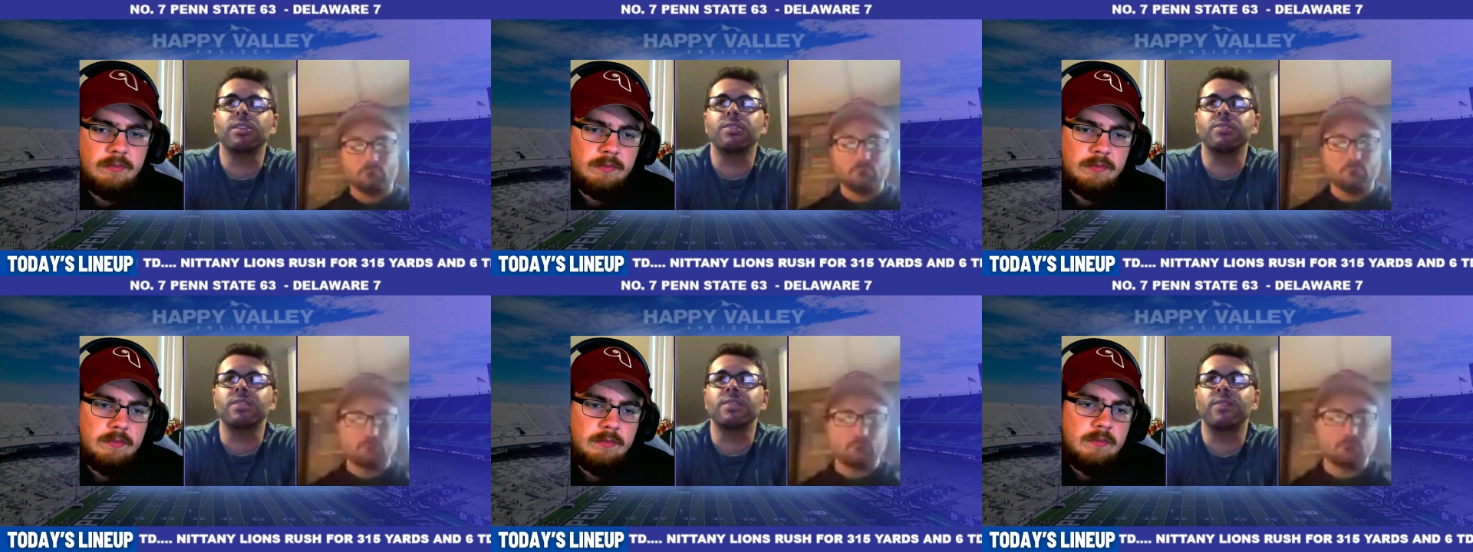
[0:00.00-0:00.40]
Speaker 1: you know
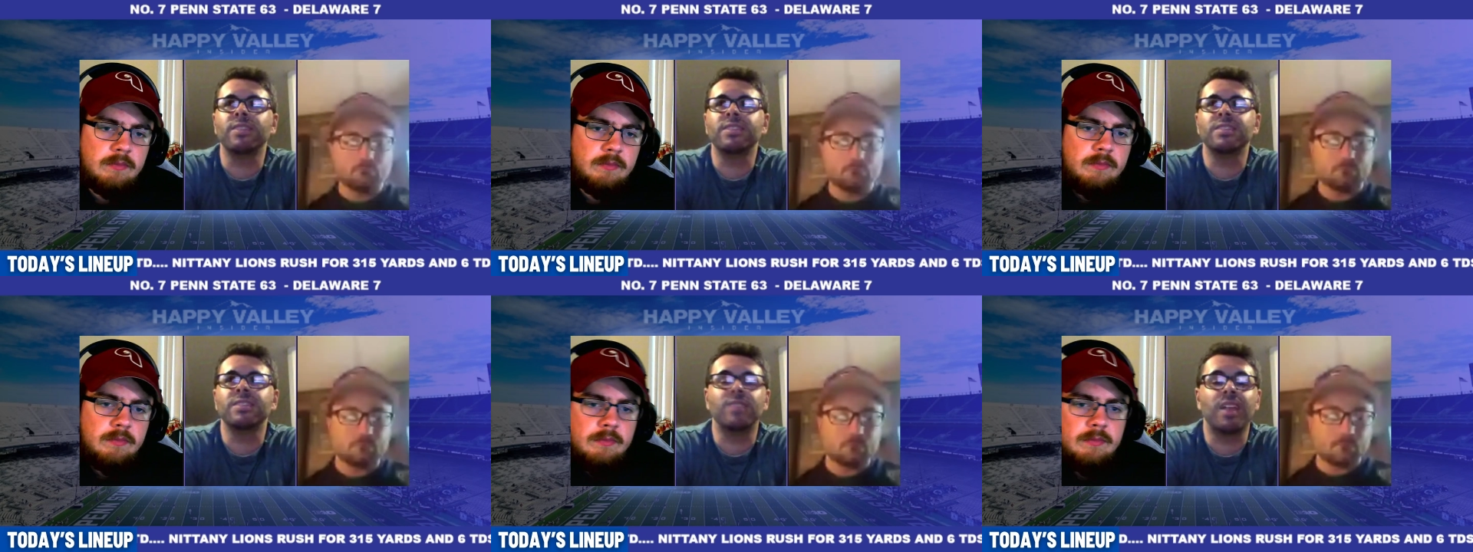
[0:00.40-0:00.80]
their
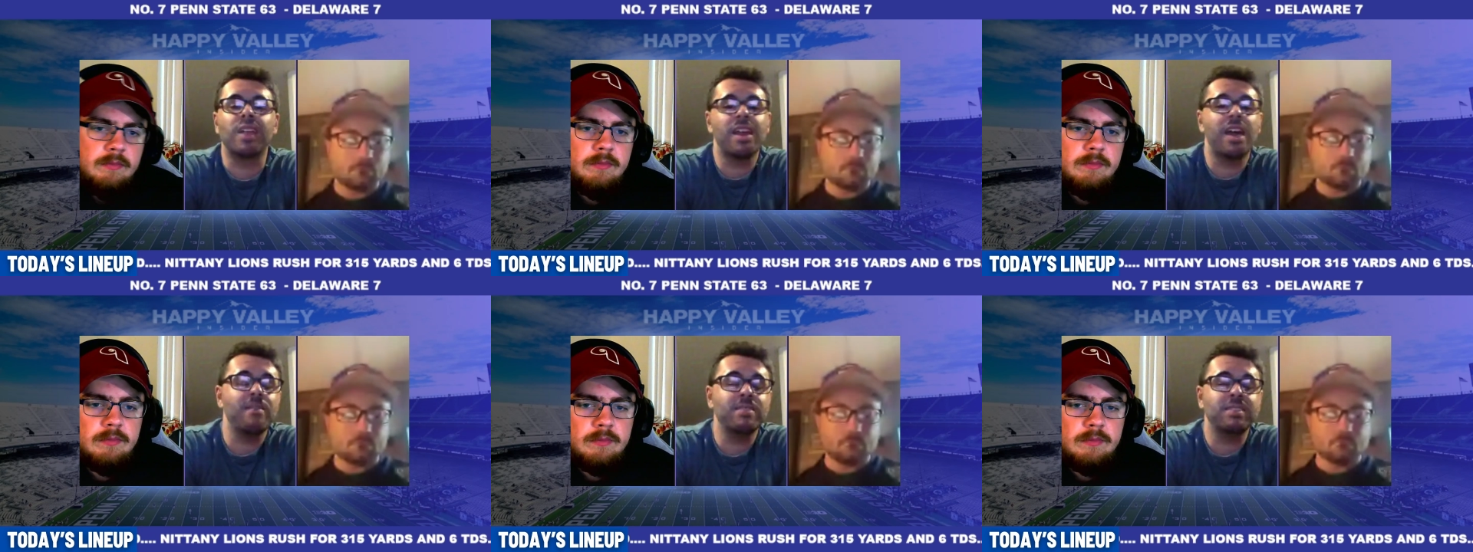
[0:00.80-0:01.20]
defensive
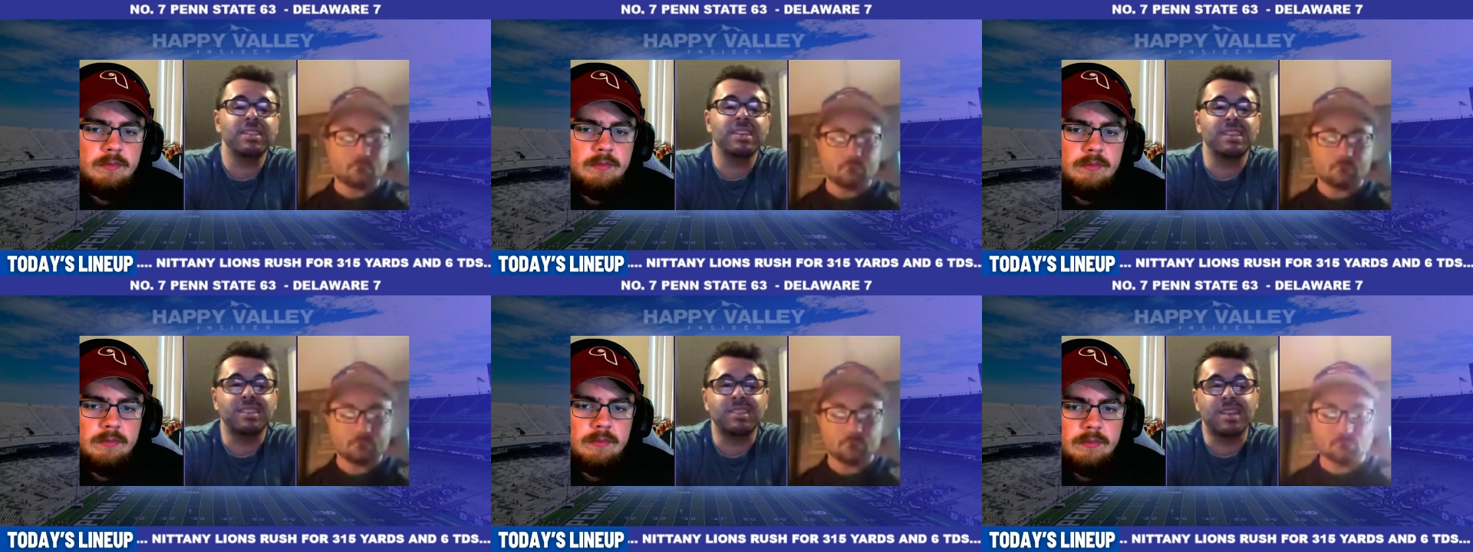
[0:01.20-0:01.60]
line
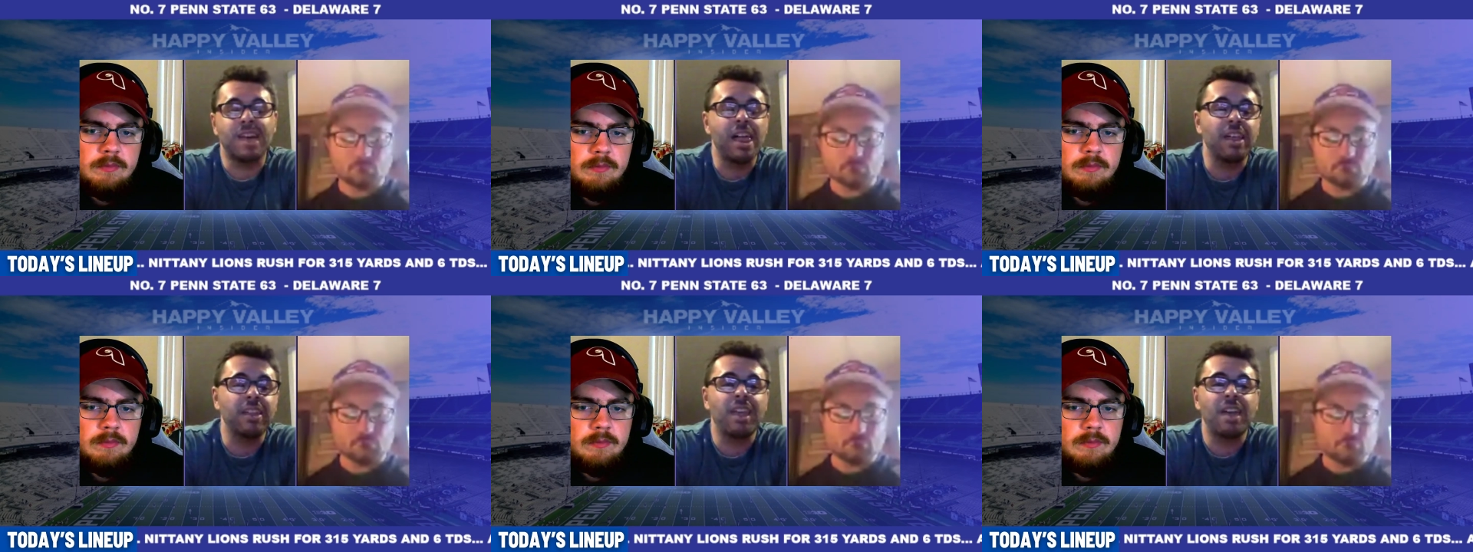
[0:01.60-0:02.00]
obviously is
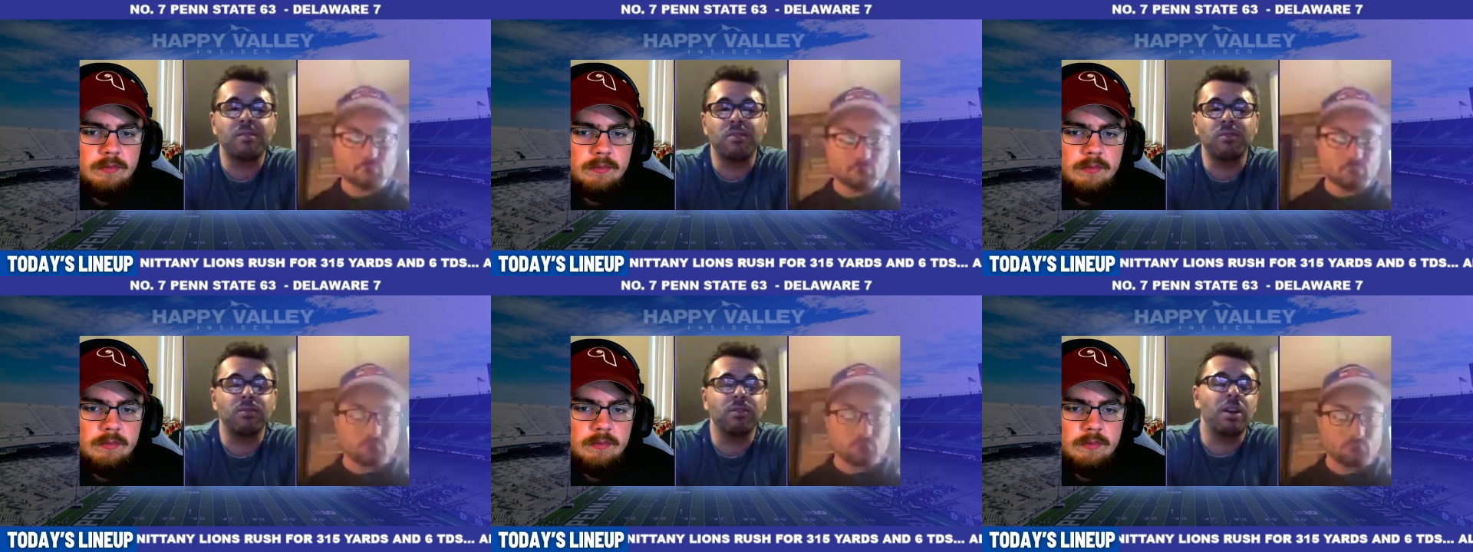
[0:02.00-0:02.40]
solid. They have
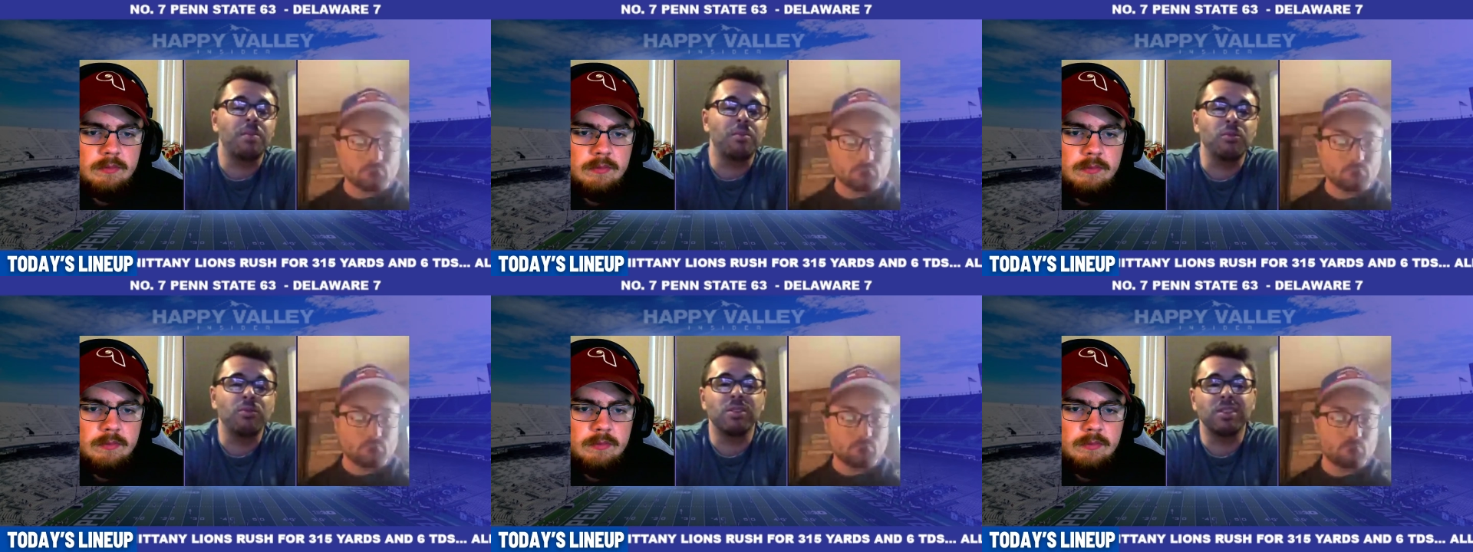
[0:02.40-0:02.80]
a
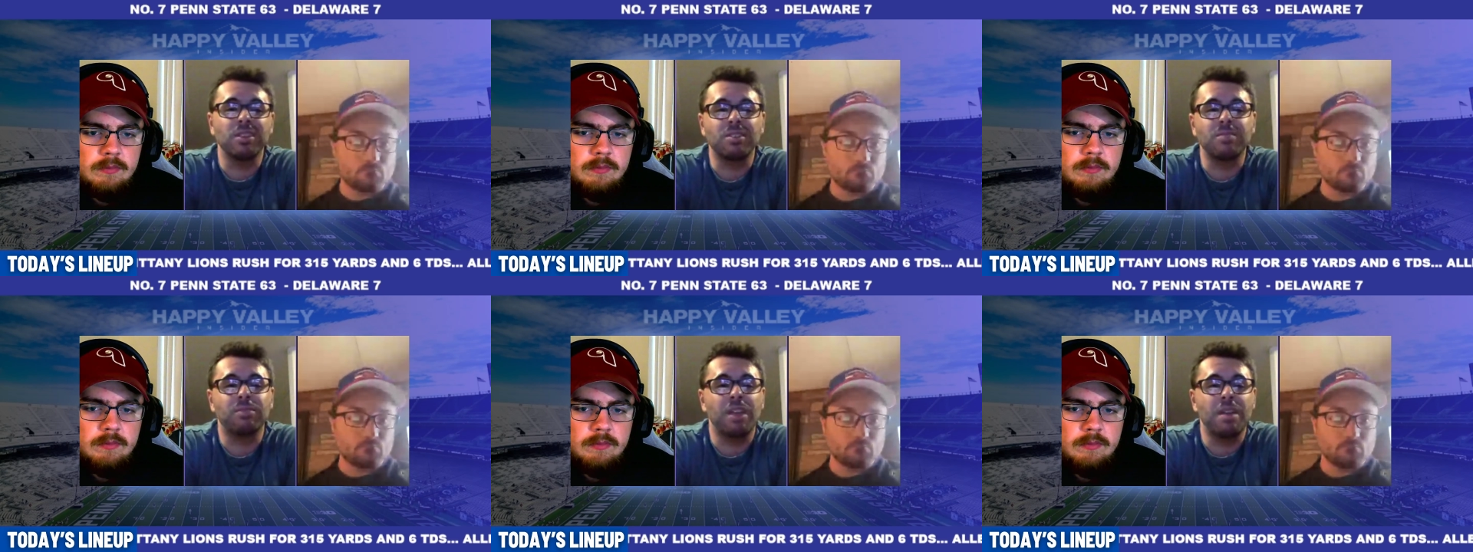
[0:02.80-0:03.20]
couple of really
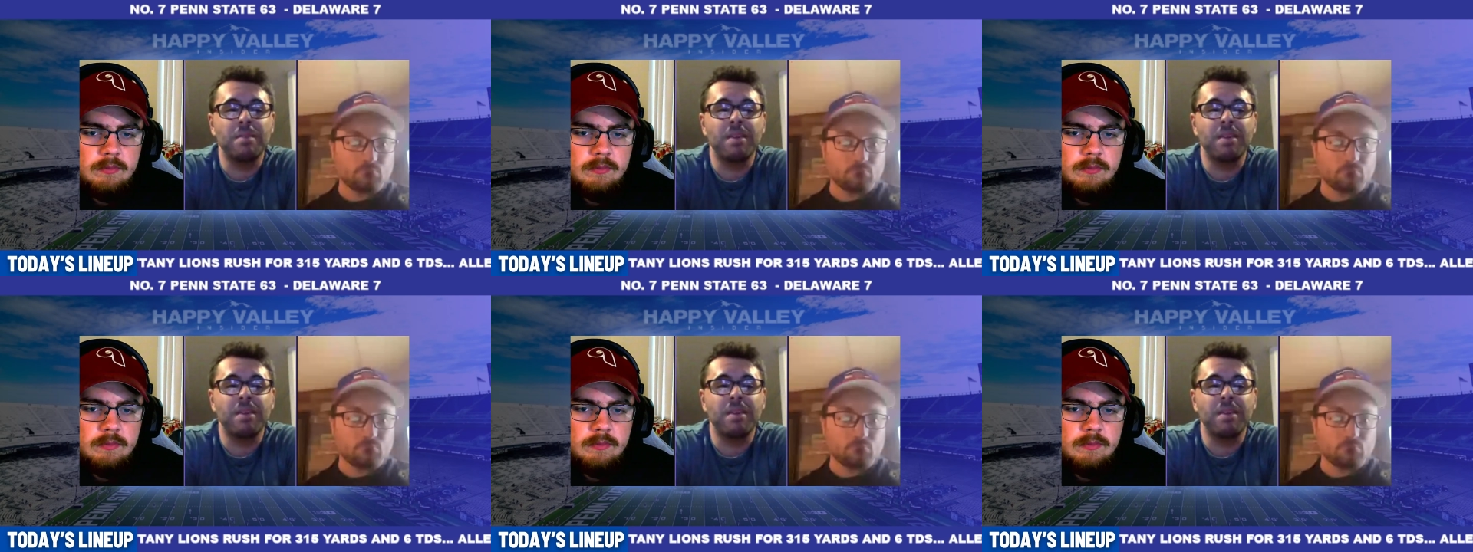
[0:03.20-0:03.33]
good